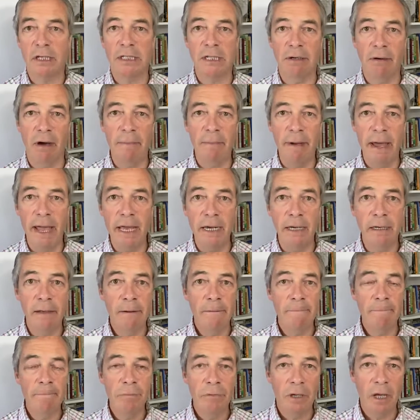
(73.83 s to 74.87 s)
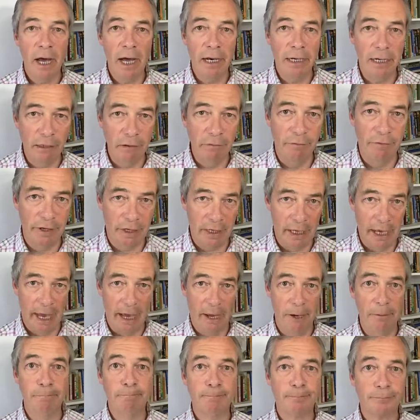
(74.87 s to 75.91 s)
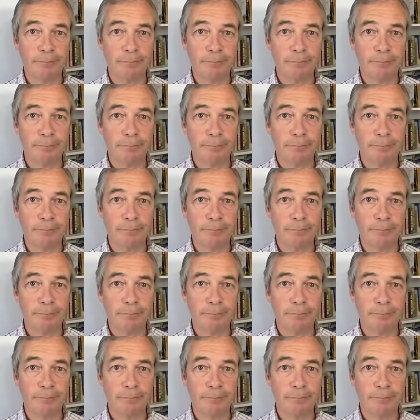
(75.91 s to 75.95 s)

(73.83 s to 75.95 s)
So I made a little video